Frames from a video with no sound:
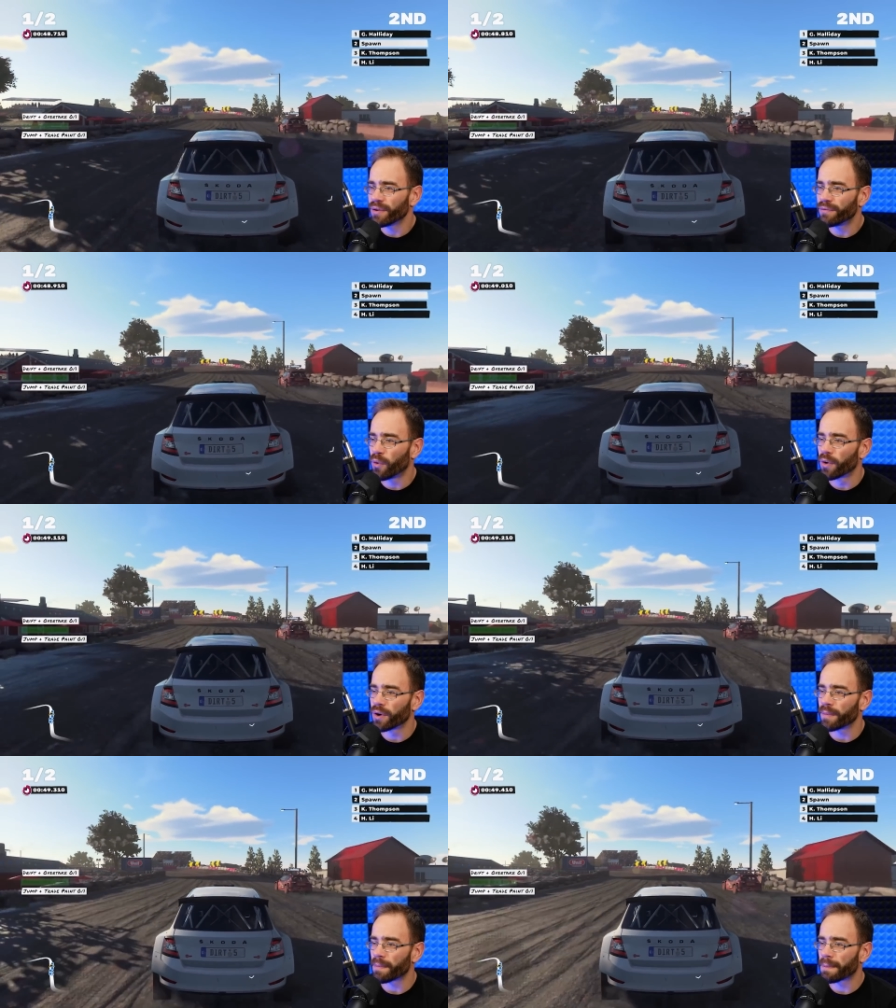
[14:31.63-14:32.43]

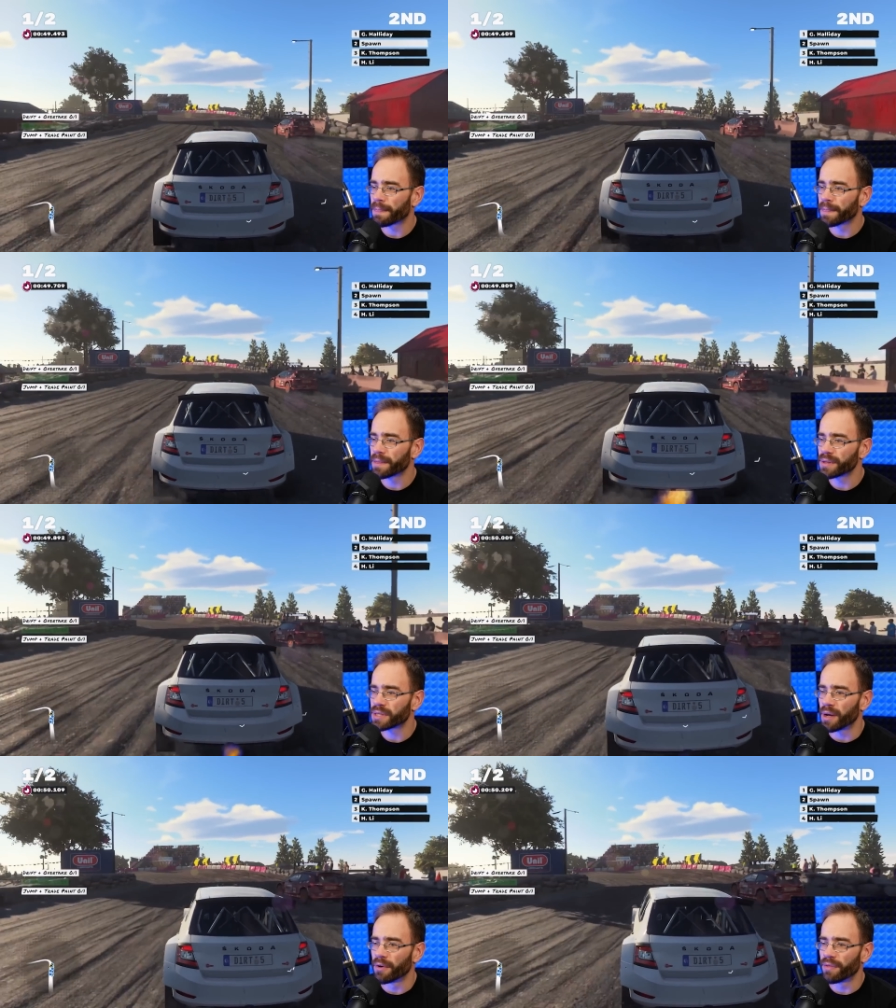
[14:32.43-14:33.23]
for
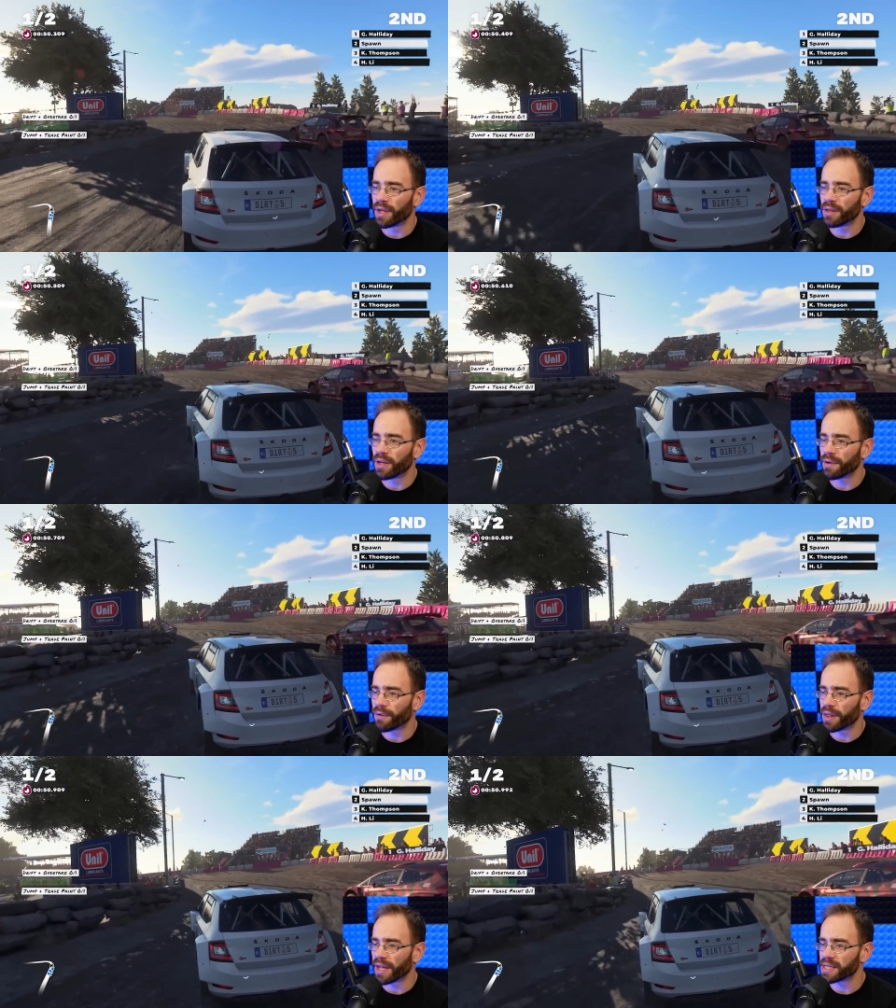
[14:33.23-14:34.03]
some of the, the
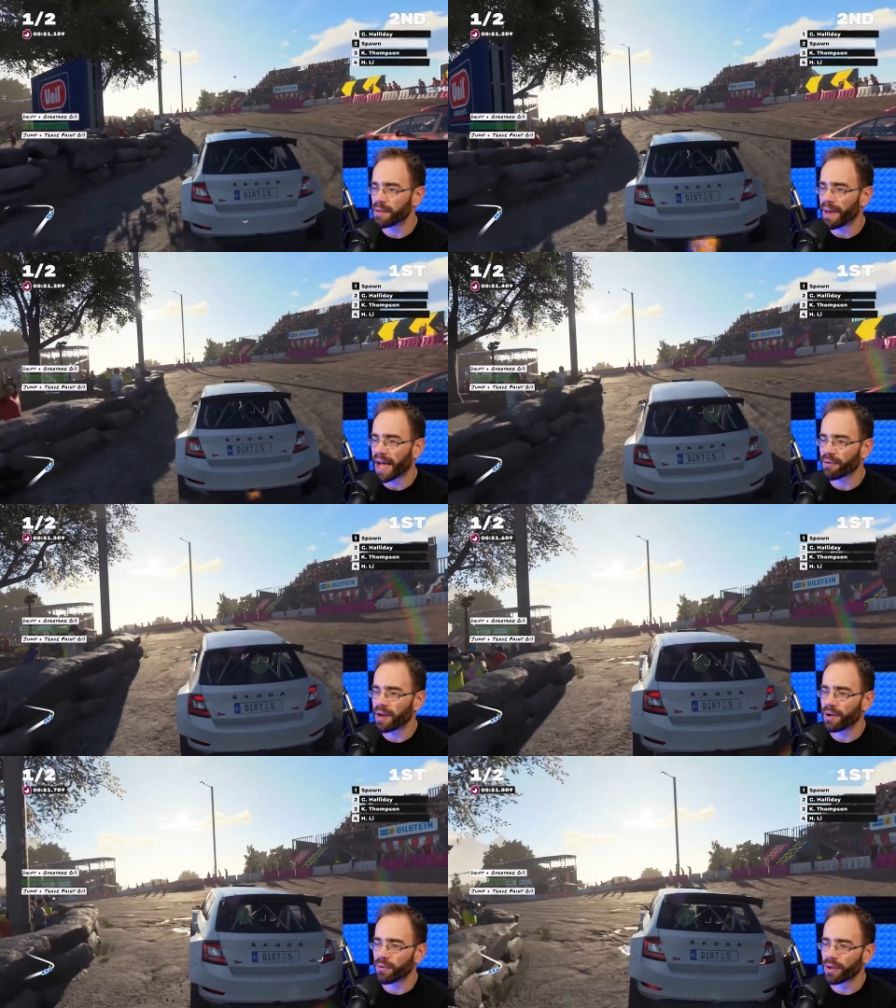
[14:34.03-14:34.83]
different things in the
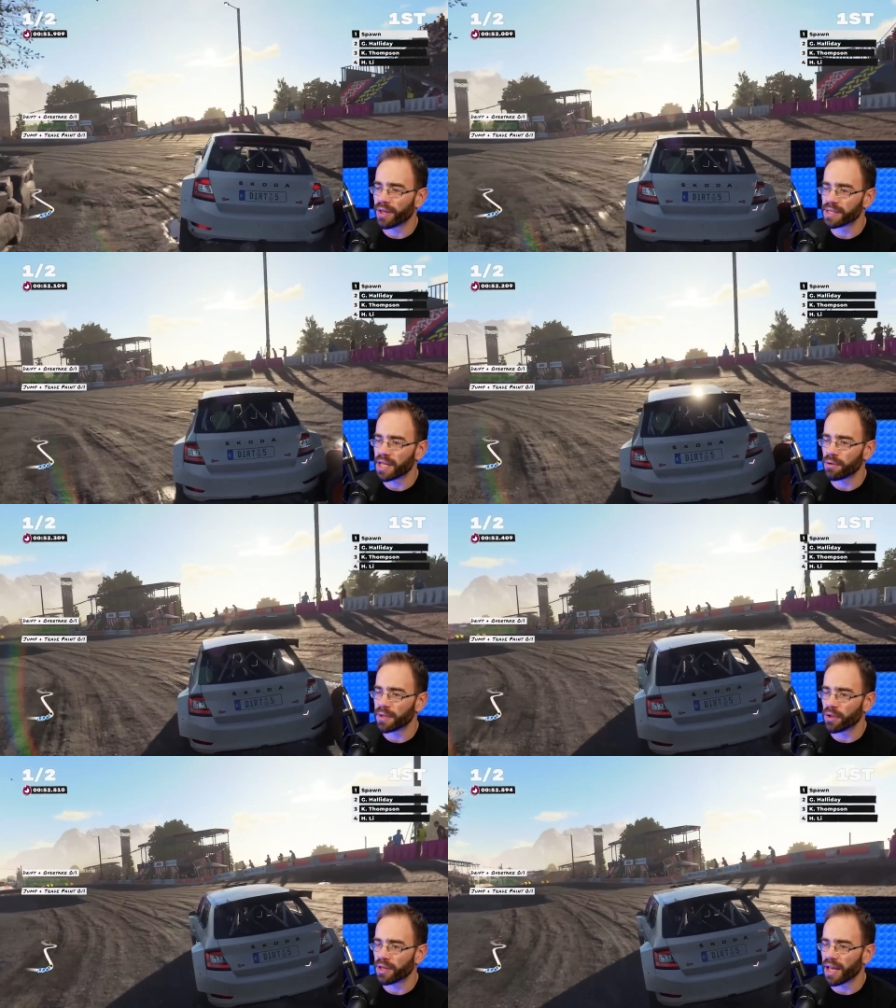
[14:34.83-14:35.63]
background or things that you'd
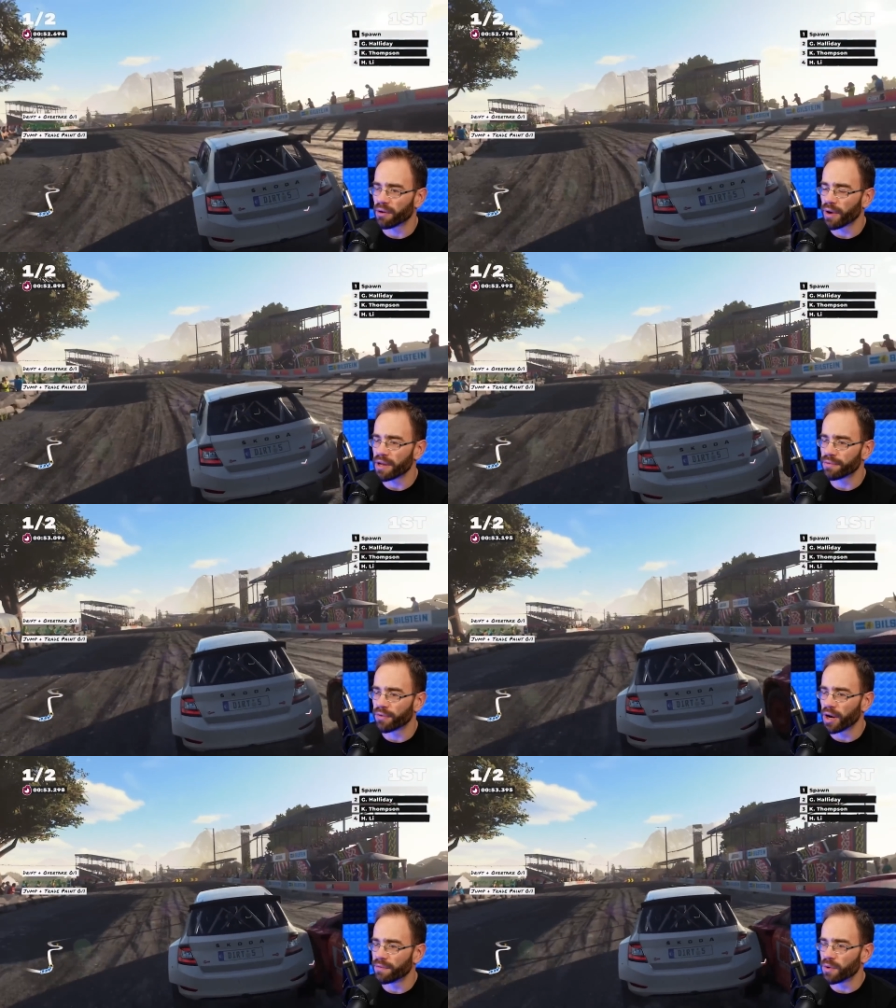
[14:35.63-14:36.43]
be looking at right in
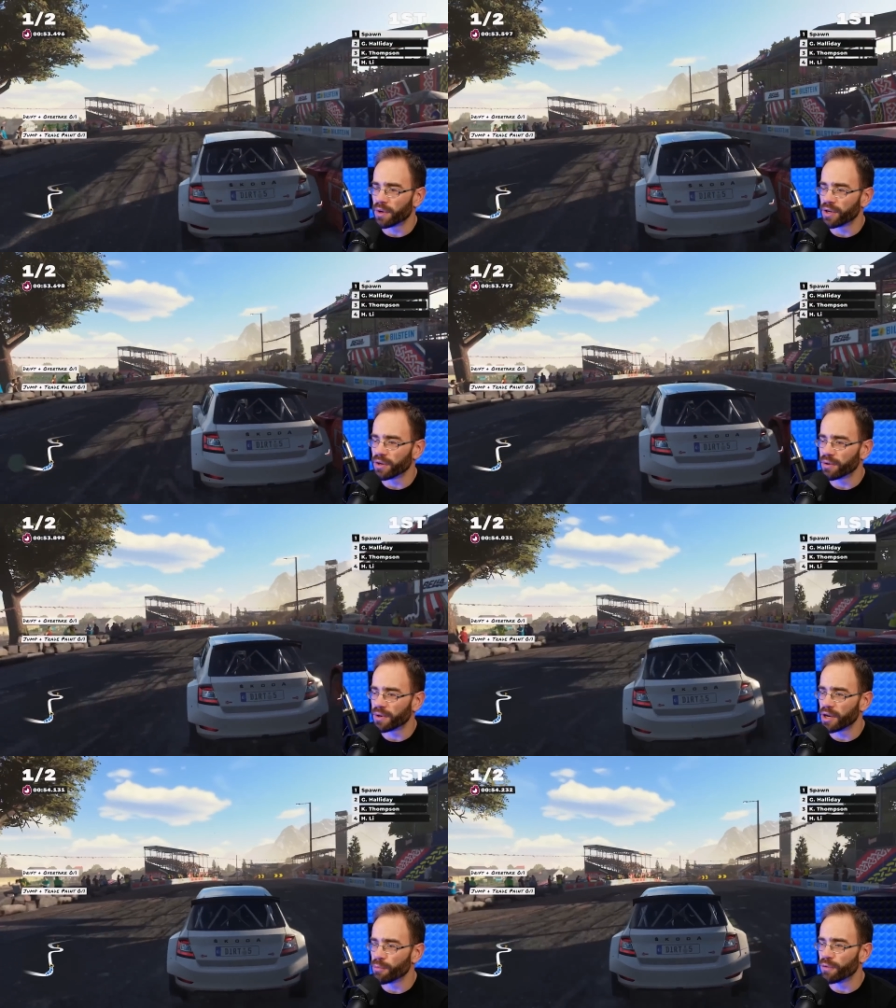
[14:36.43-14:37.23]
front of you when you're
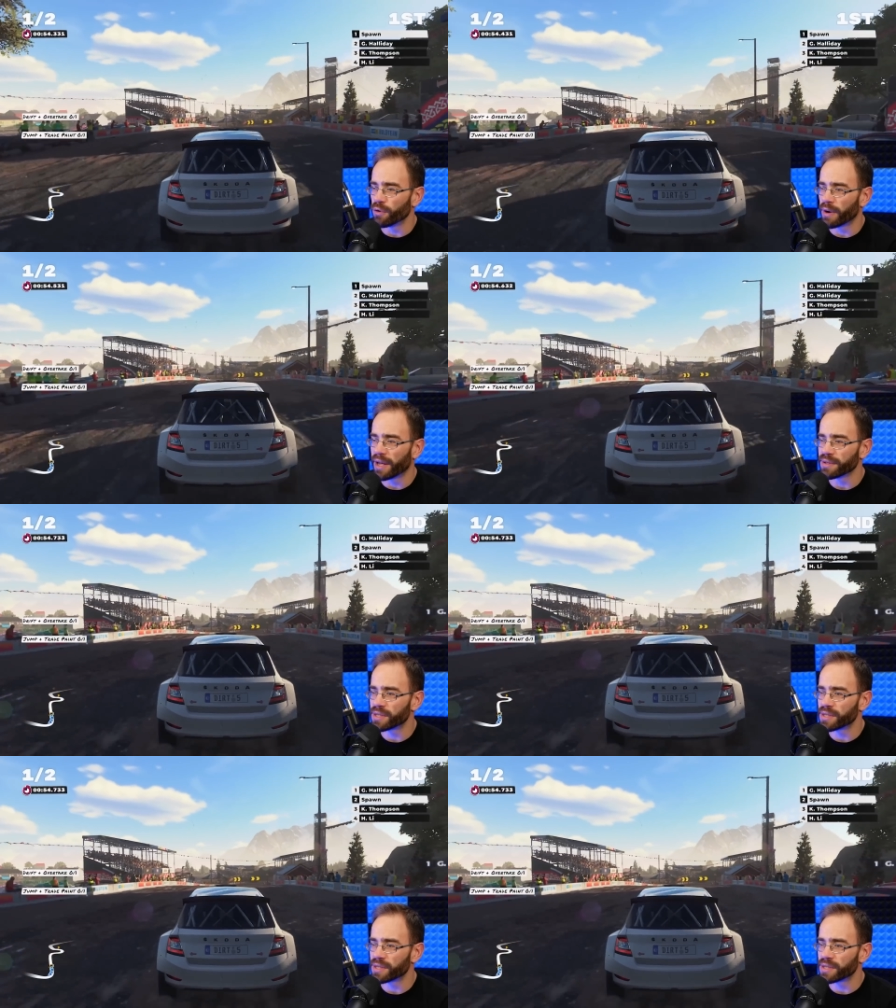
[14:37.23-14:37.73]
when you're moving around.